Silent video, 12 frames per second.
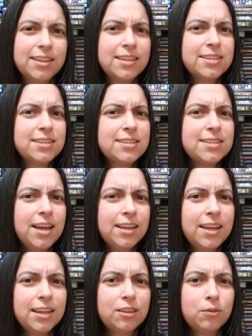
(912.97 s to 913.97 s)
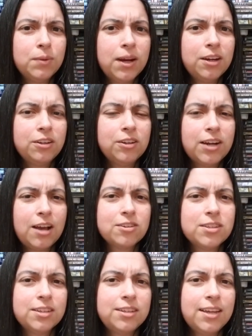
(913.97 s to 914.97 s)
This is not like the regular
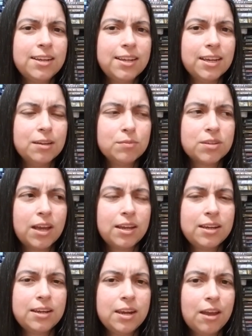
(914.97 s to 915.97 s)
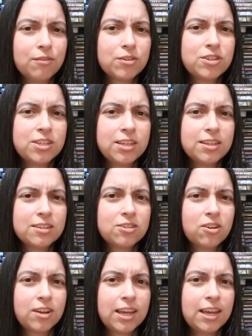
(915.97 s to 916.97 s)
House of the Dead games. I never seen
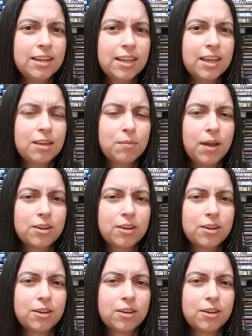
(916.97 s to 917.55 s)
this arcade game.